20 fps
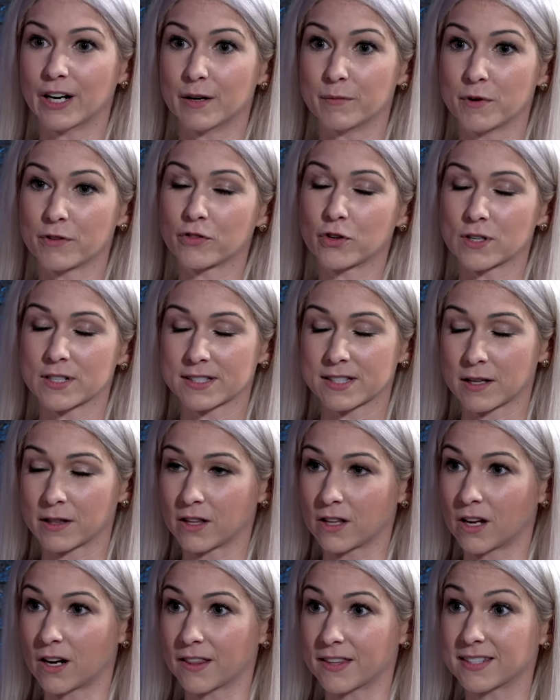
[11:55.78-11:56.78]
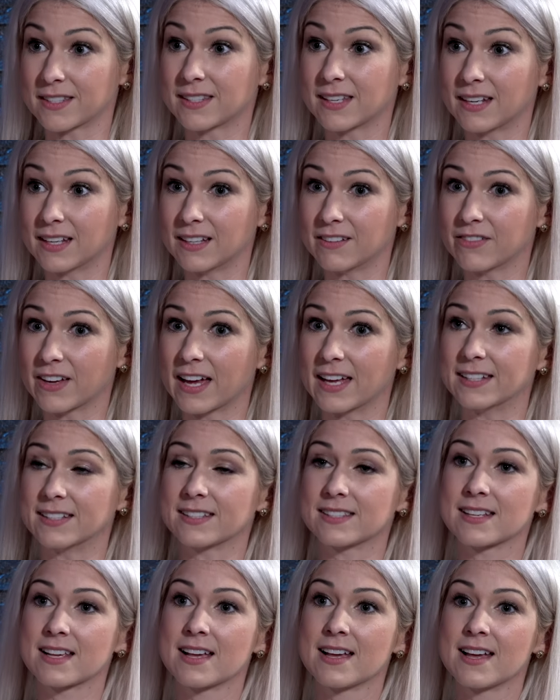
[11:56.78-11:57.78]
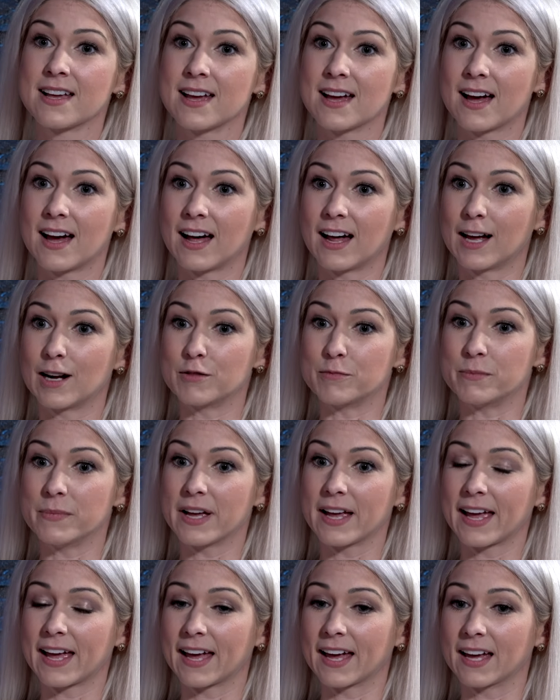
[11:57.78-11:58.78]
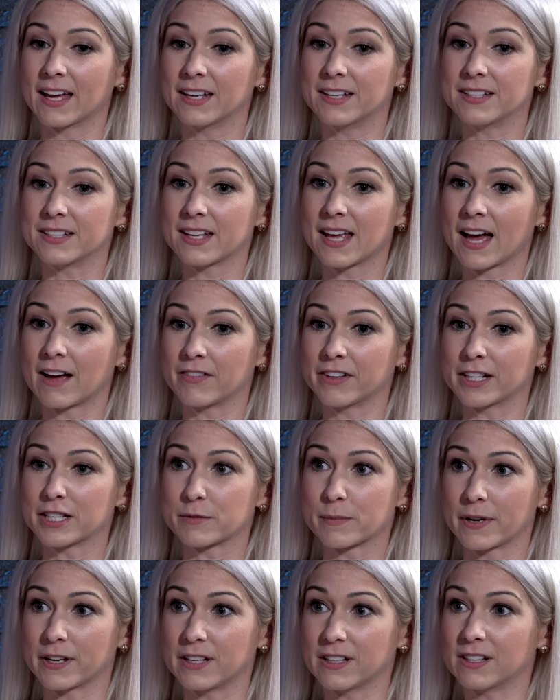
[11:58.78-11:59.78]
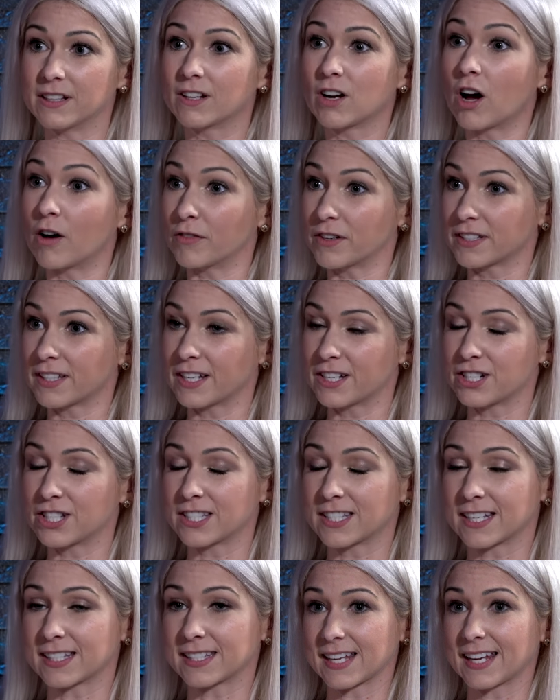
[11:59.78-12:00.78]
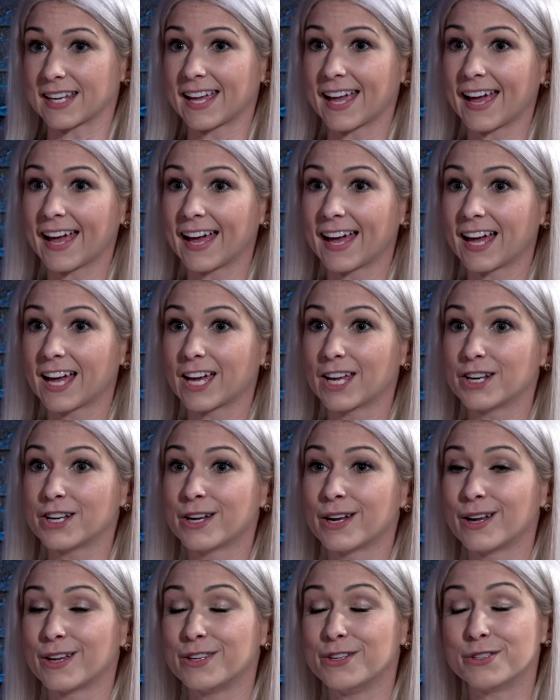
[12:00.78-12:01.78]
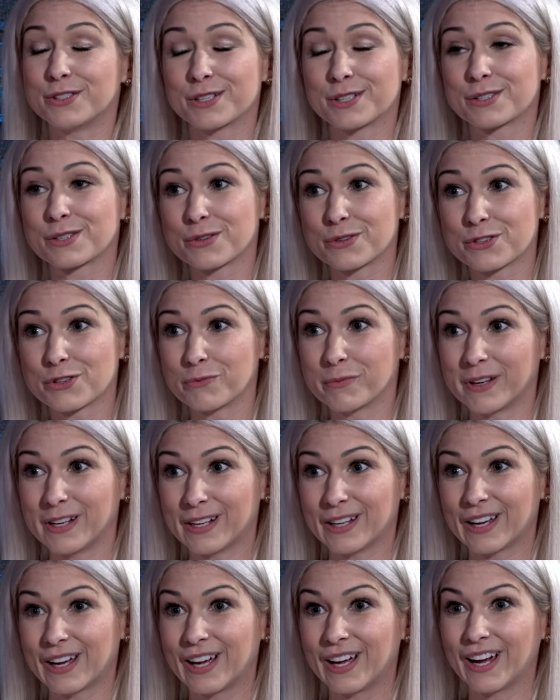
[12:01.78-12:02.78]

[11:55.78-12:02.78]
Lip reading: of course, a lot of the city events, and having as many conversations I can, using social media.